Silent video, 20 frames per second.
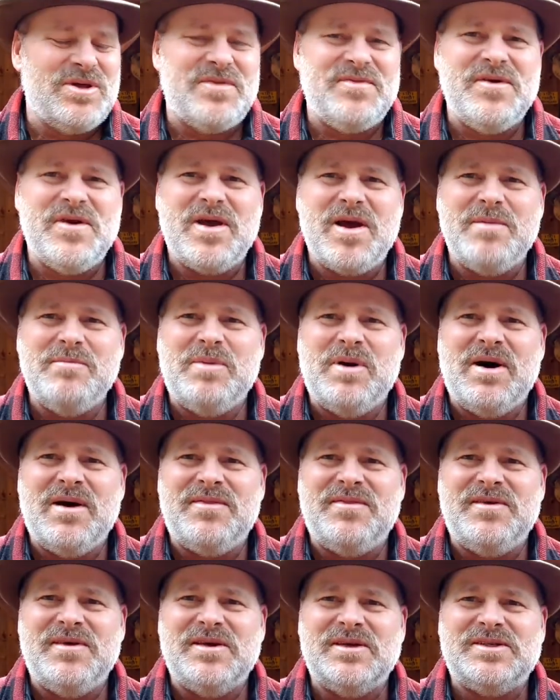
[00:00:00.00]
I think I
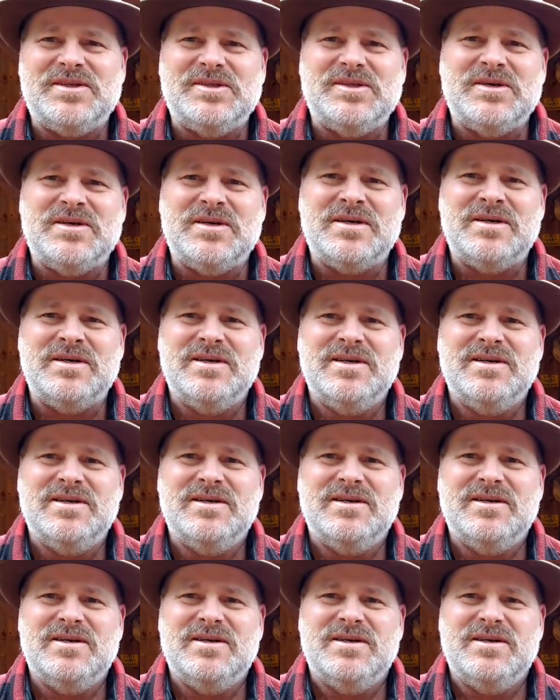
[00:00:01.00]
bought this
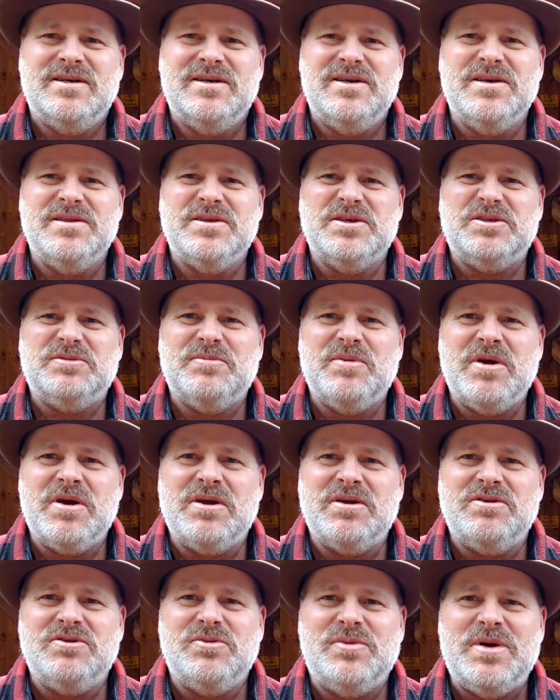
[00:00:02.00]
in the
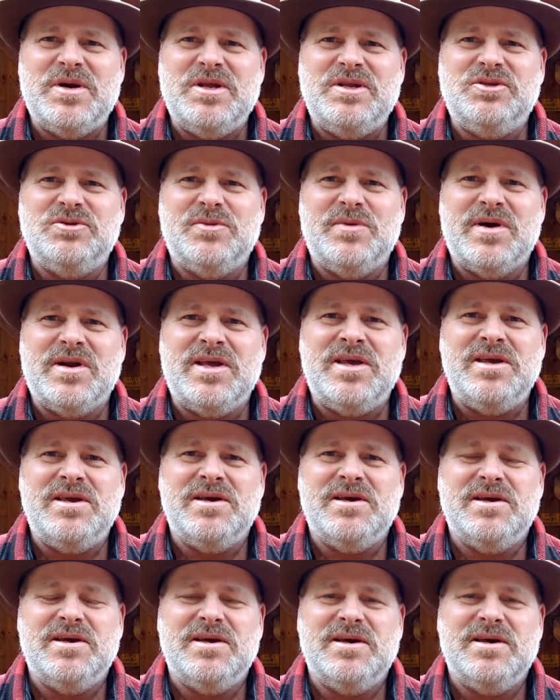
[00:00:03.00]
spring of 2020,